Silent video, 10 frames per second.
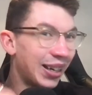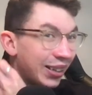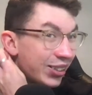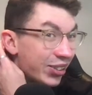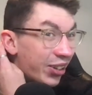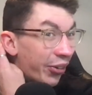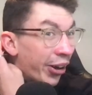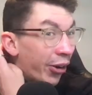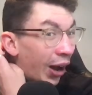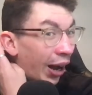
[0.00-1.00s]
I just don't
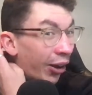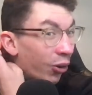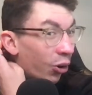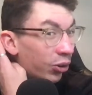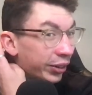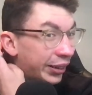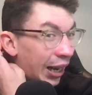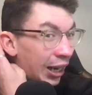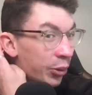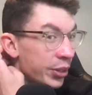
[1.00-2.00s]
know how long
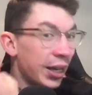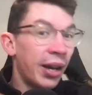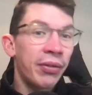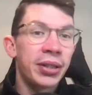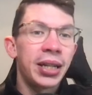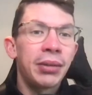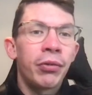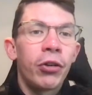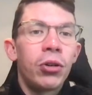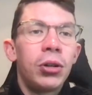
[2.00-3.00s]
Dalot is out of the team
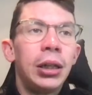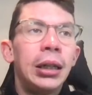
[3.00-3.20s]
for.